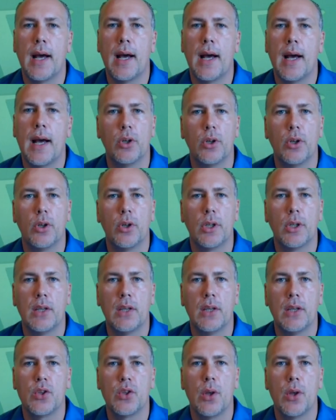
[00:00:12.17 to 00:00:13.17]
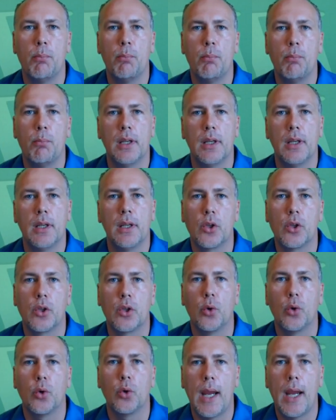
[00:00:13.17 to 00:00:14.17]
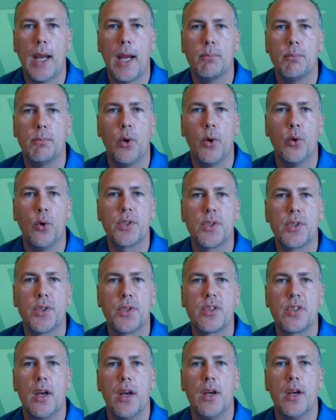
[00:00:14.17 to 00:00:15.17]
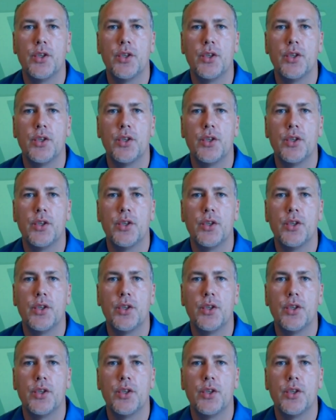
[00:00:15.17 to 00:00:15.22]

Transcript: dashboard gives you the ability to create posts,